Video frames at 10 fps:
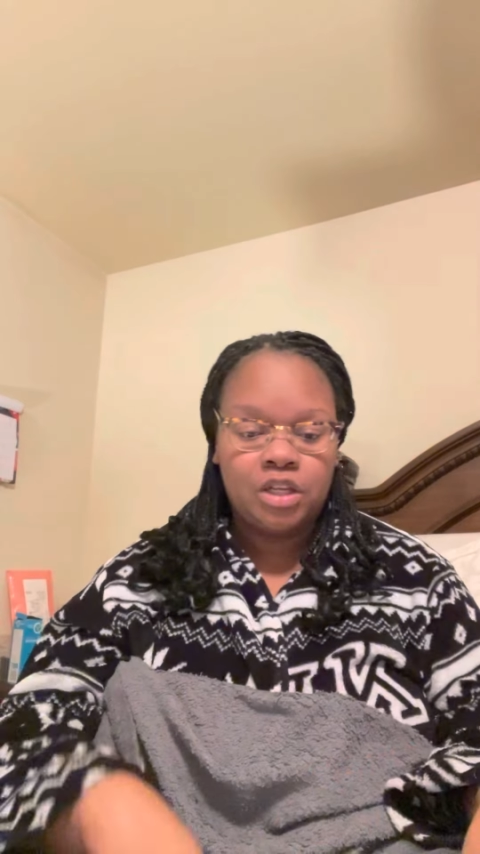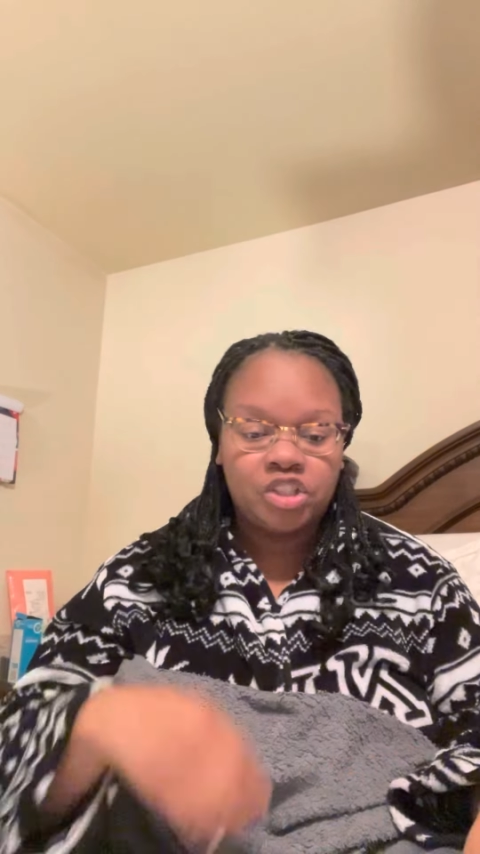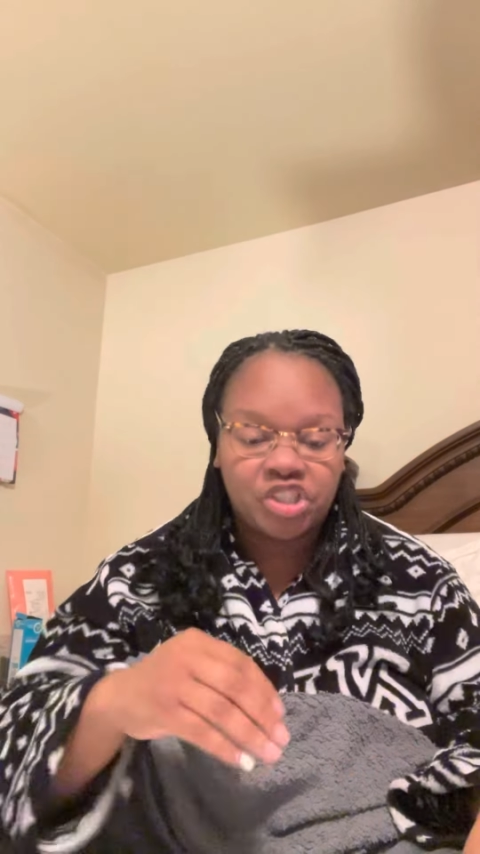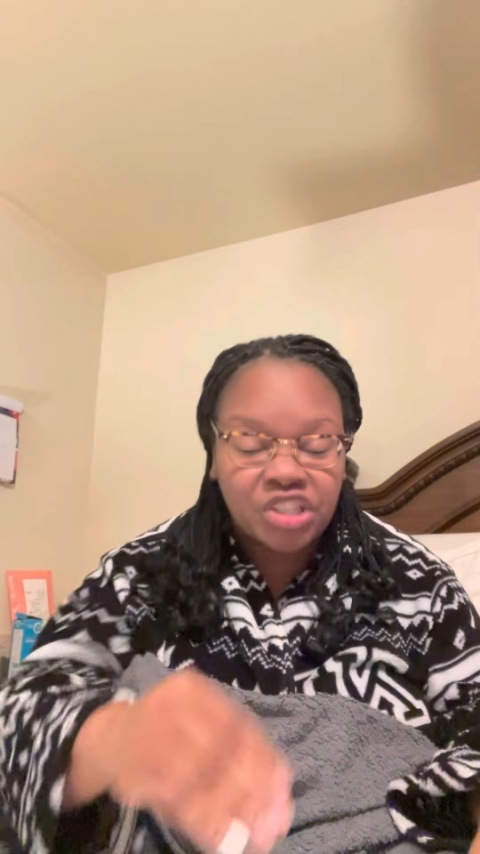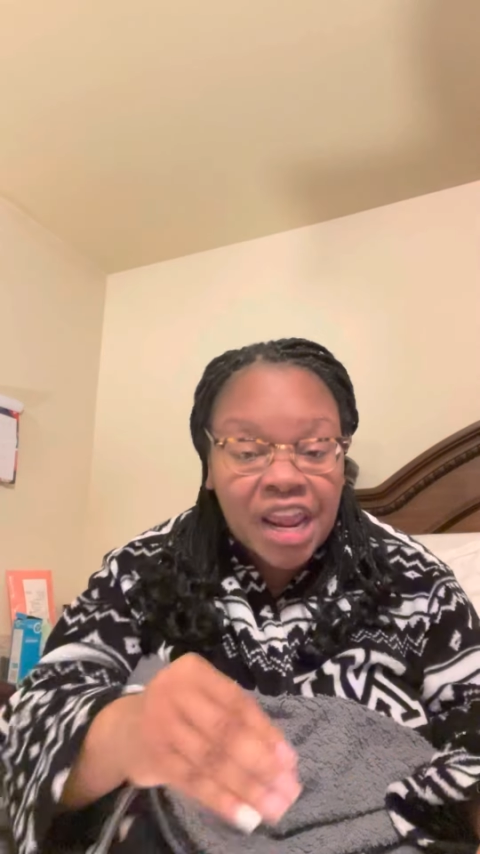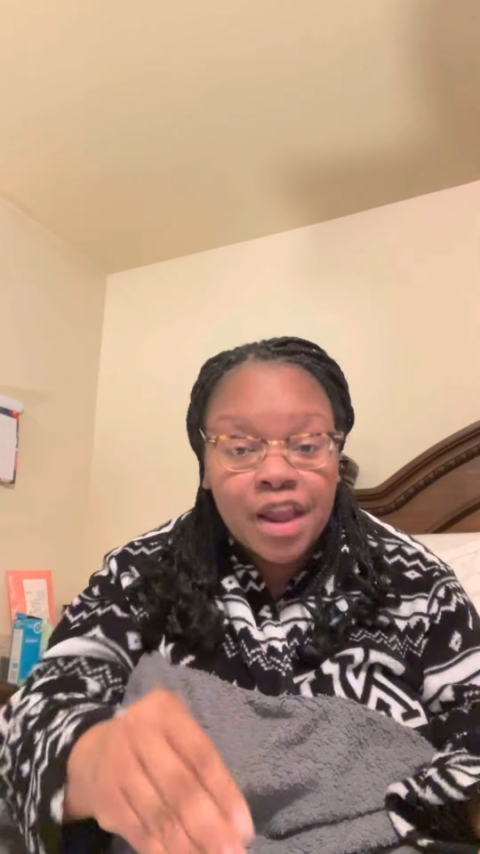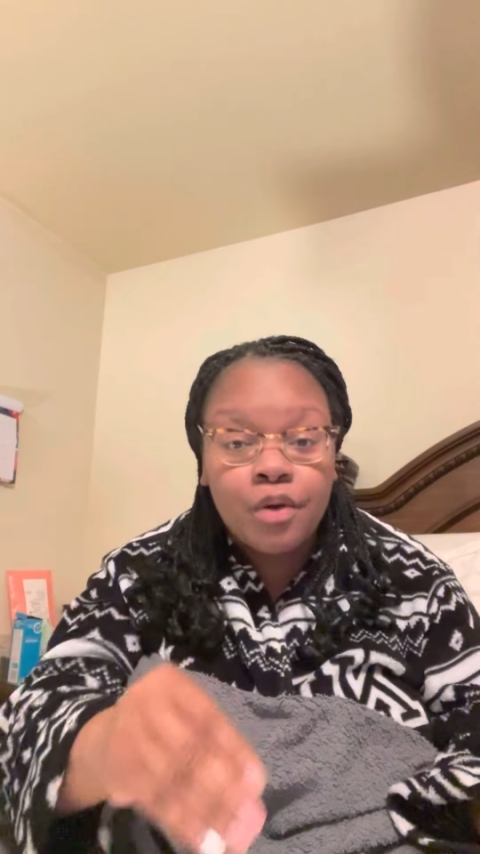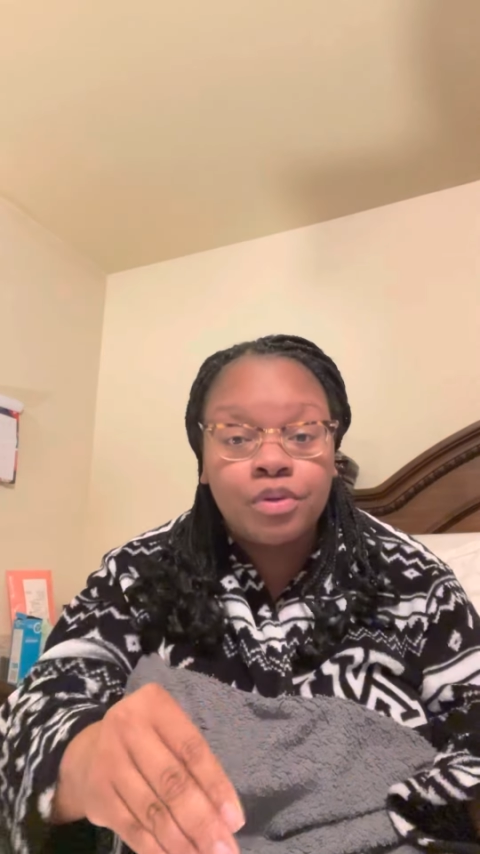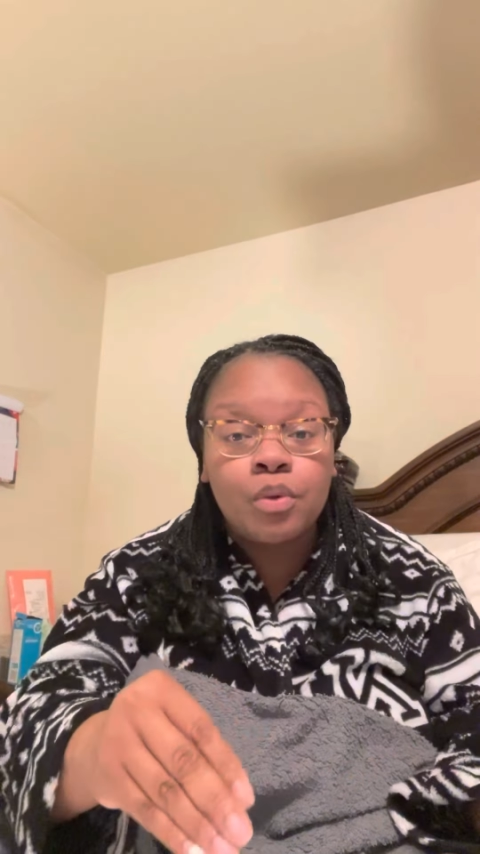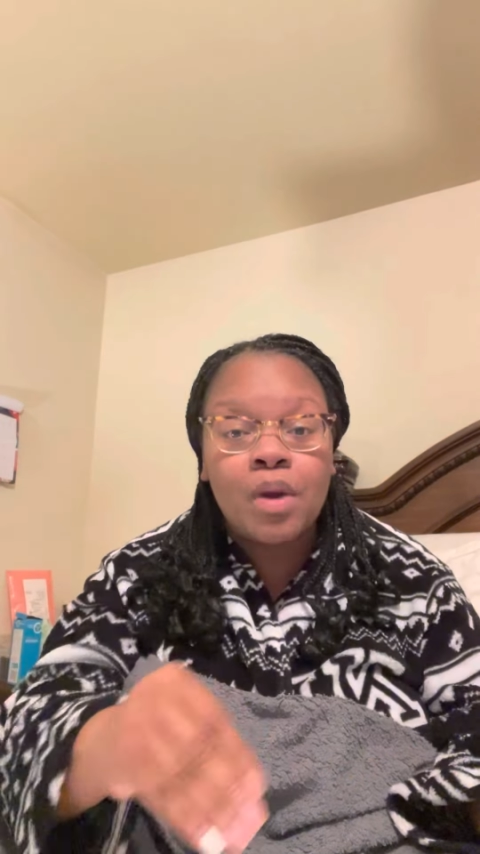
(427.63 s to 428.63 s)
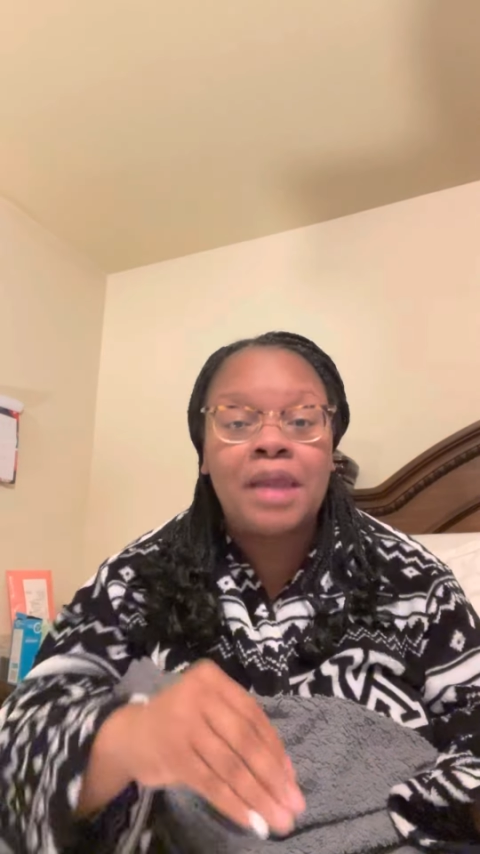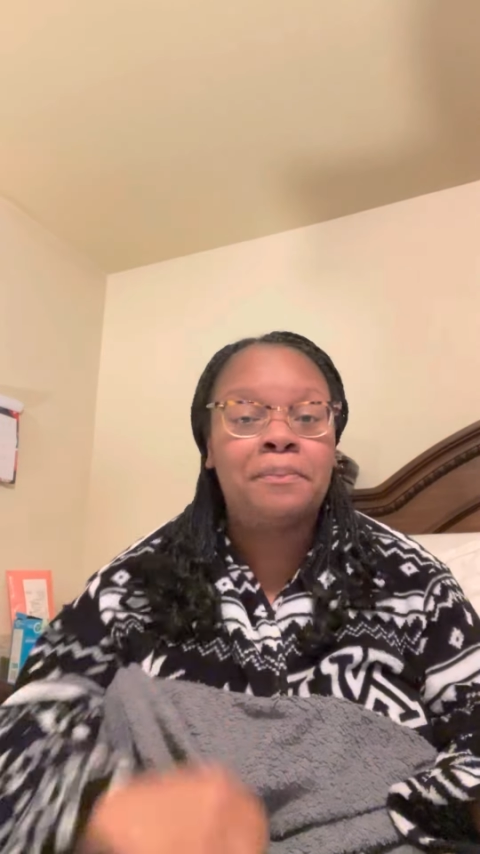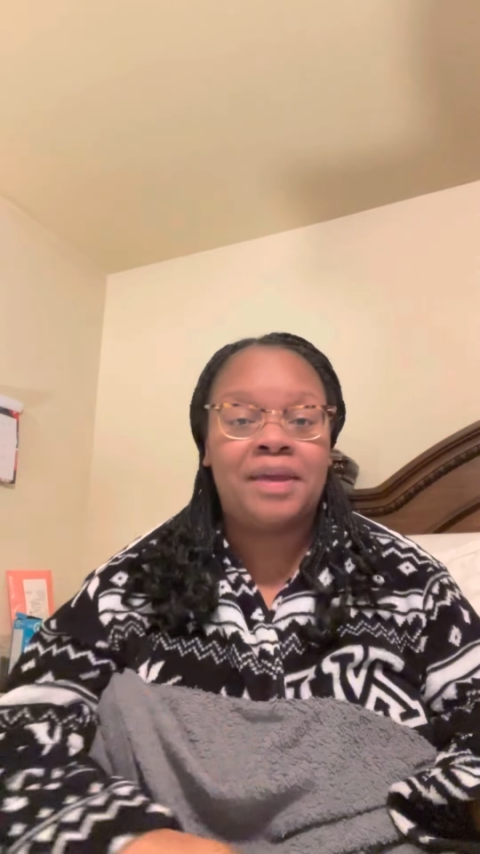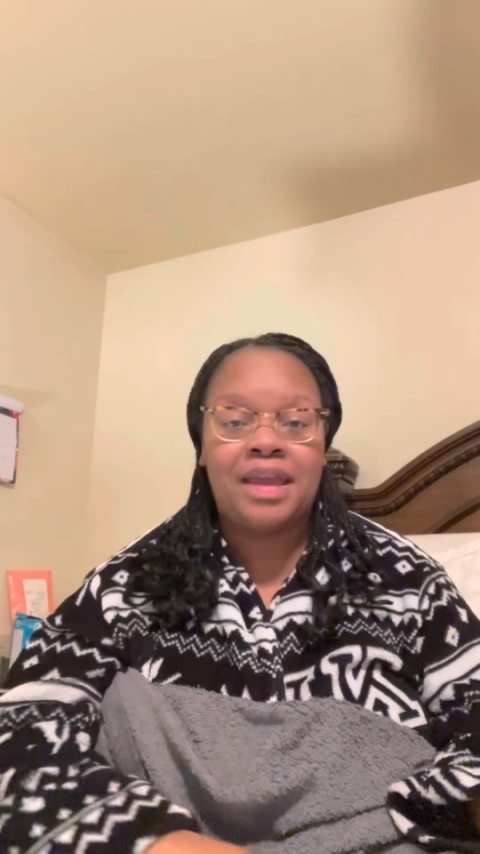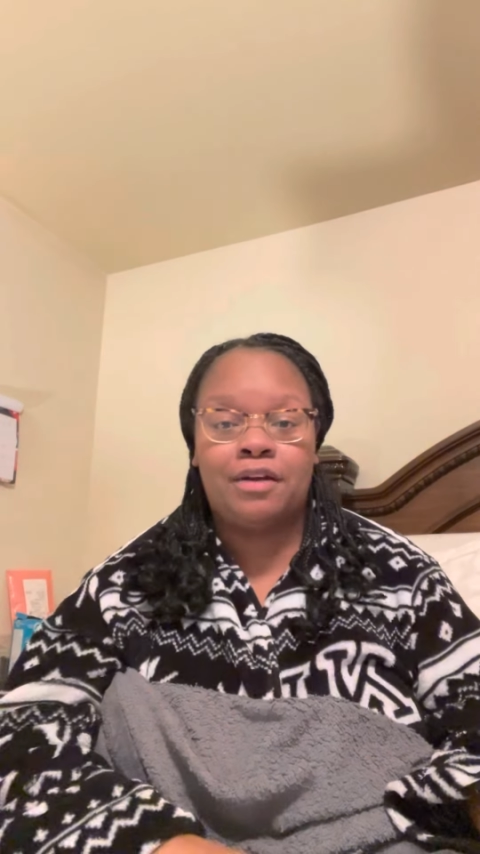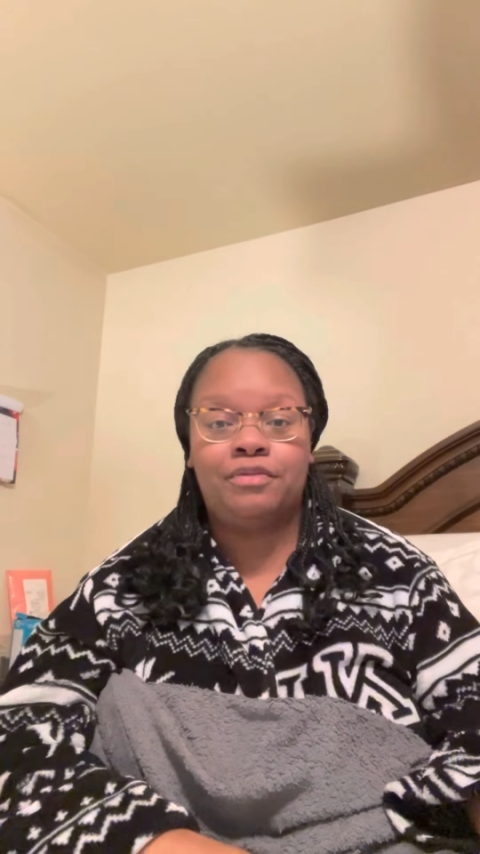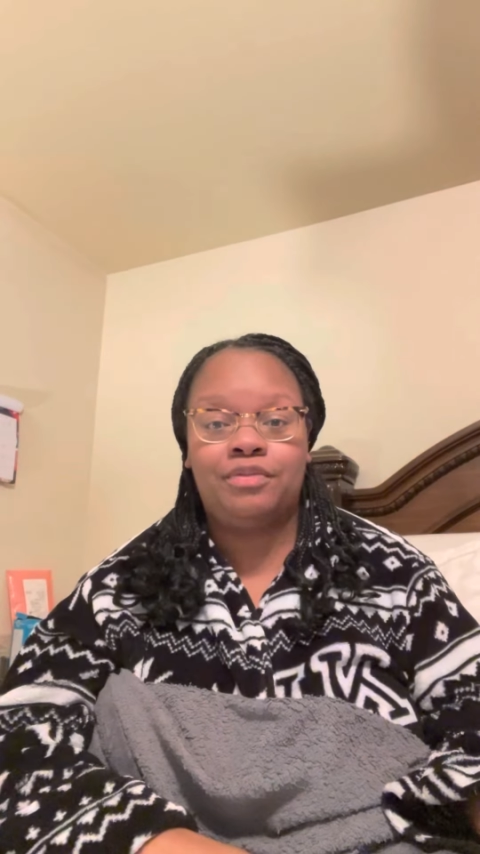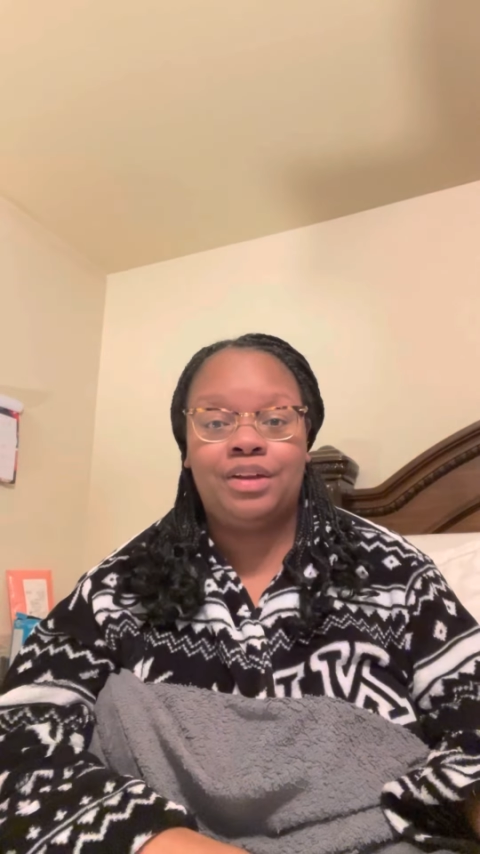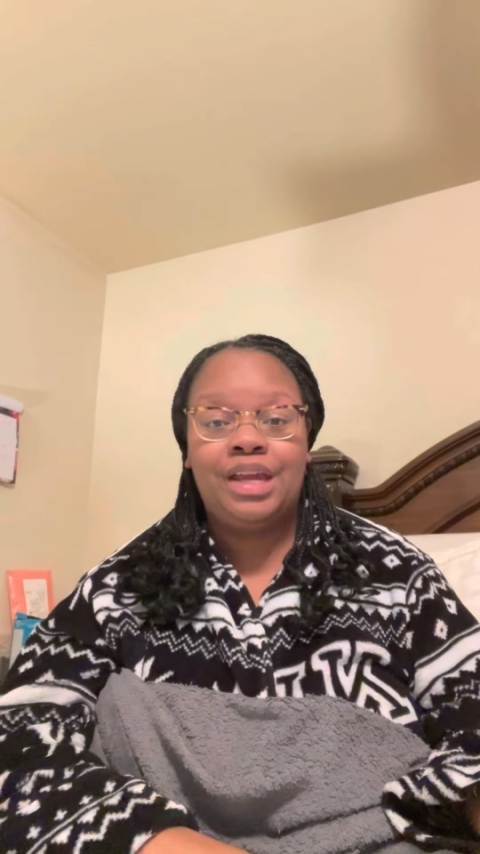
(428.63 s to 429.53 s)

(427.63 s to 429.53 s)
Stay on the right path